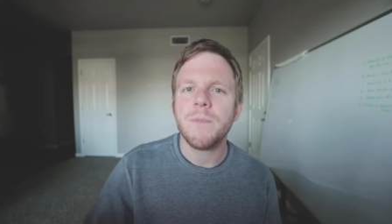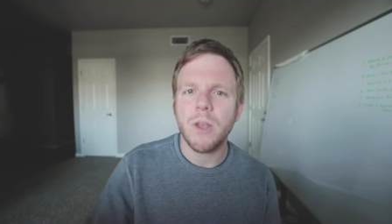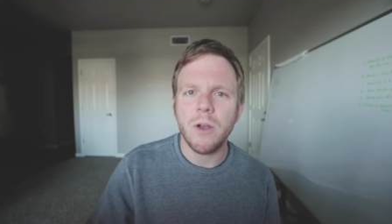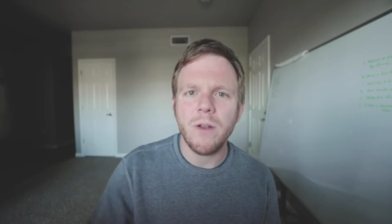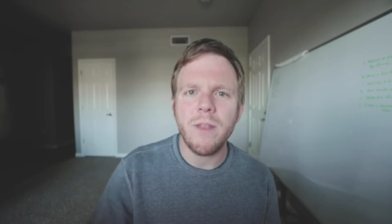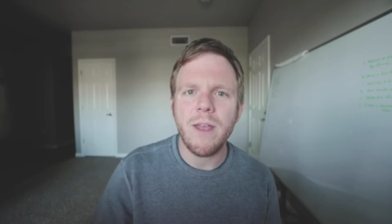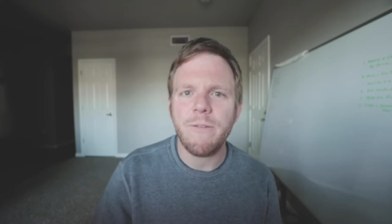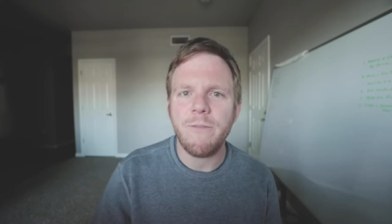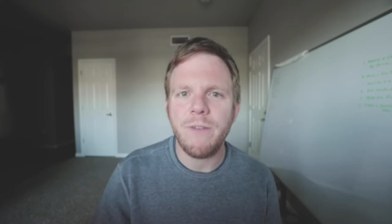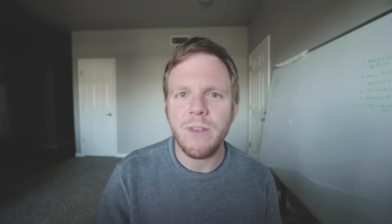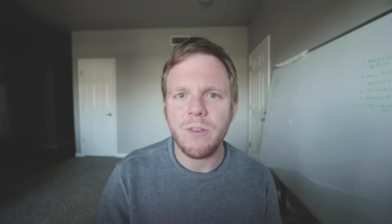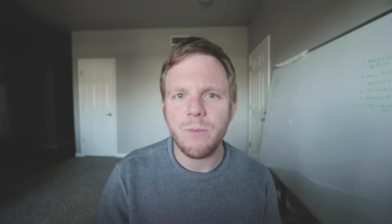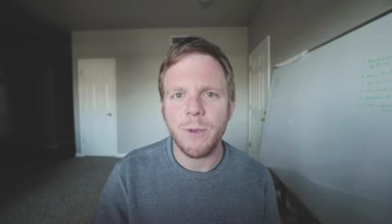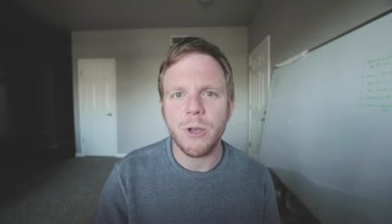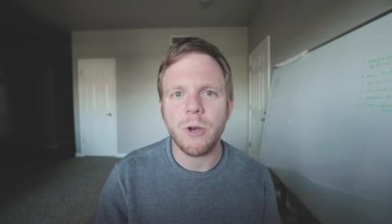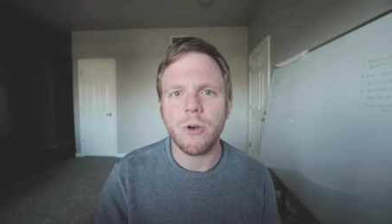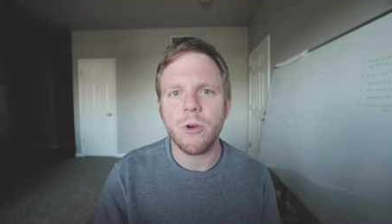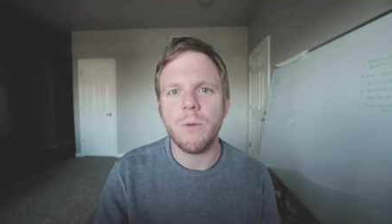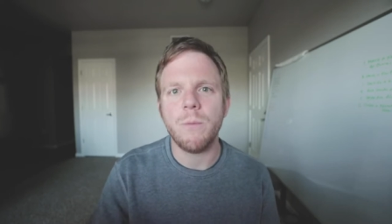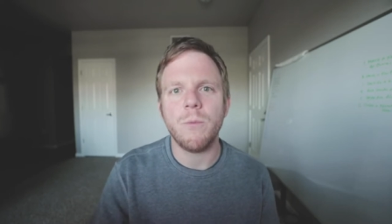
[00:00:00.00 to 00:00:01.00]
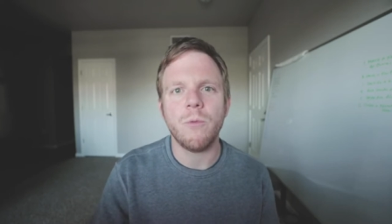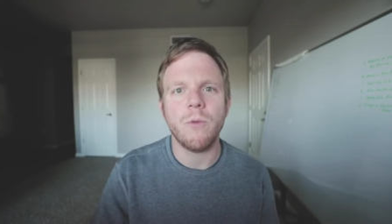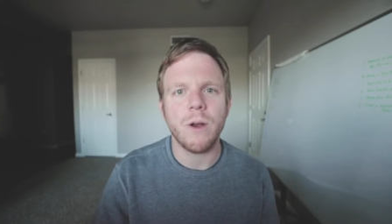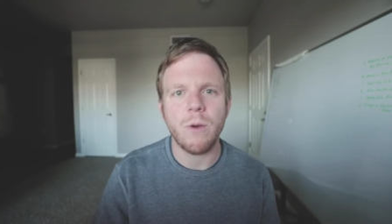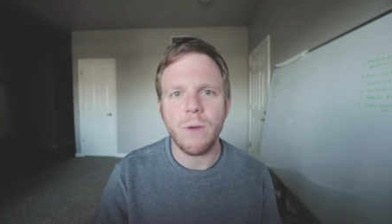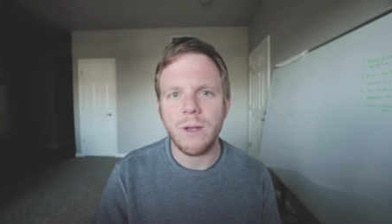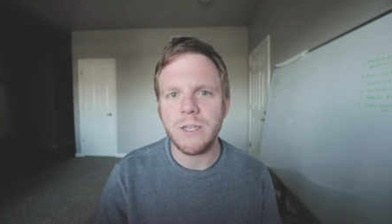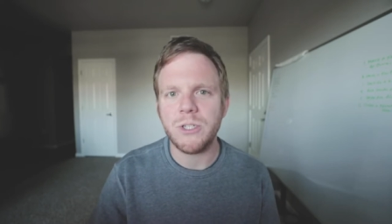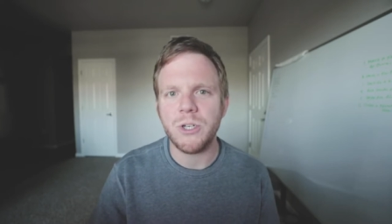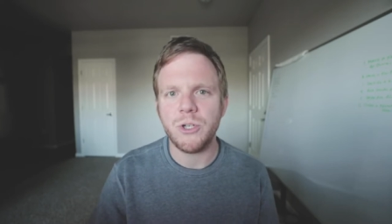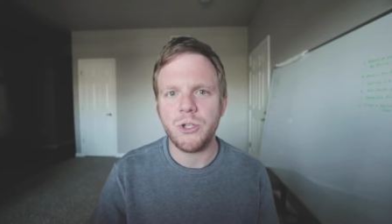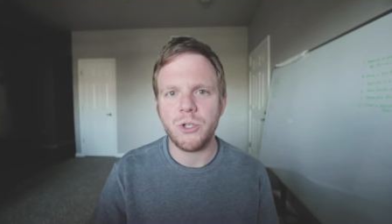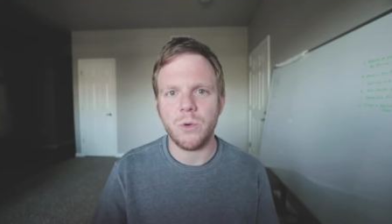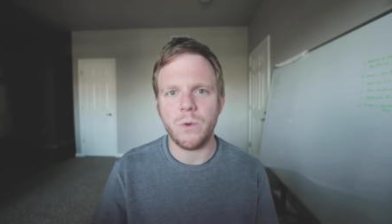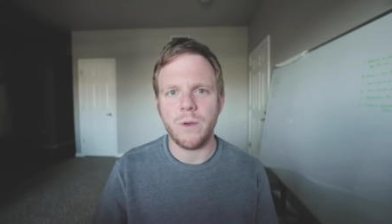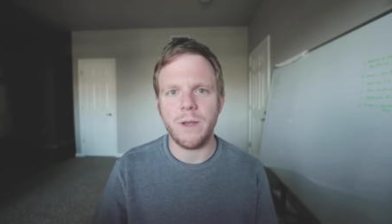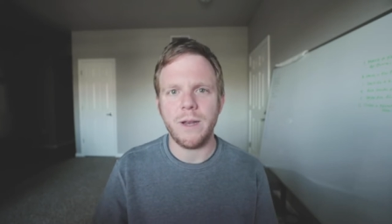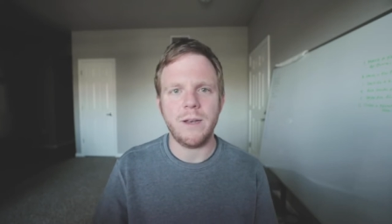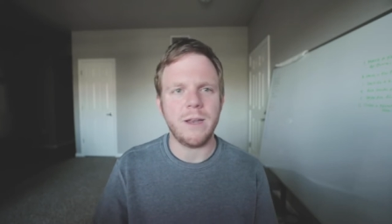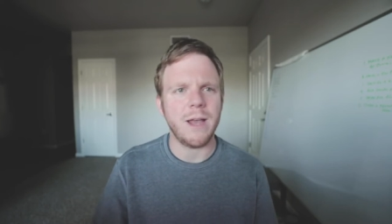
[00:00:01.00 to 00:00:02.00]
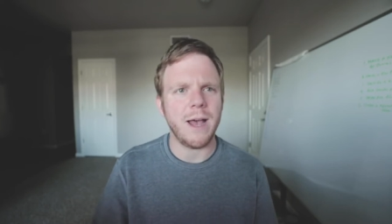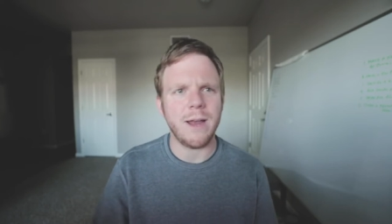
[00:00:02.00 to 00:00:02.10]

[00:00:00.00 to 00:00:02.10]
go to that Facebook group, request to join.